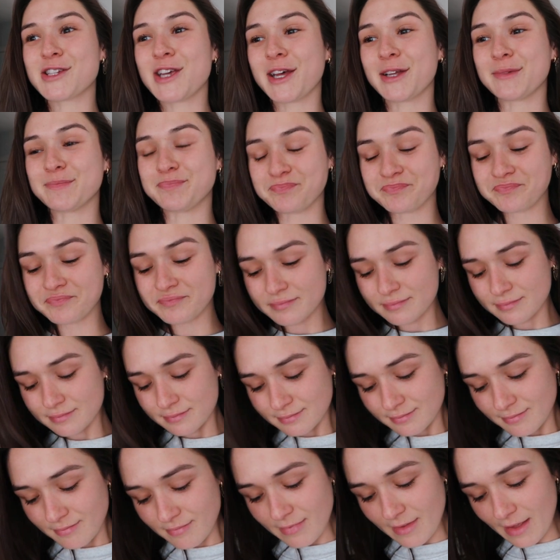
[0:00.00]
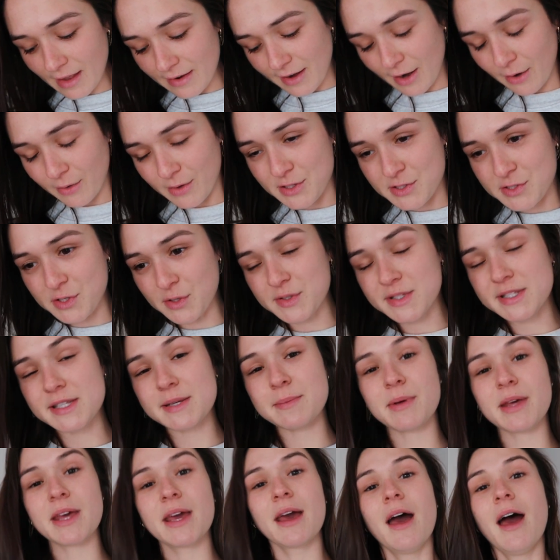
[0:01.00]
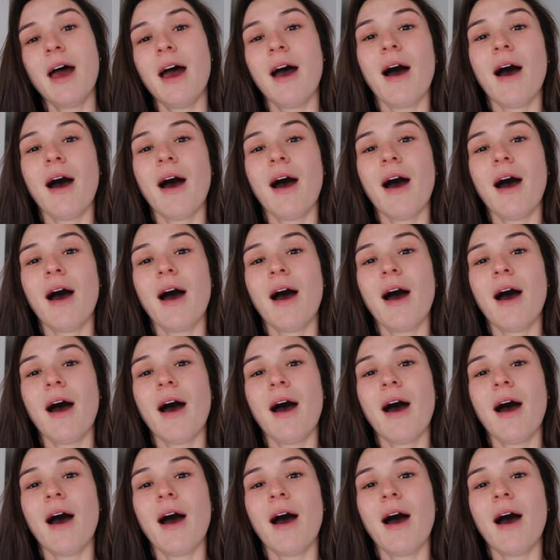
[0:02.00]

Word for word: and now he's so sleepy.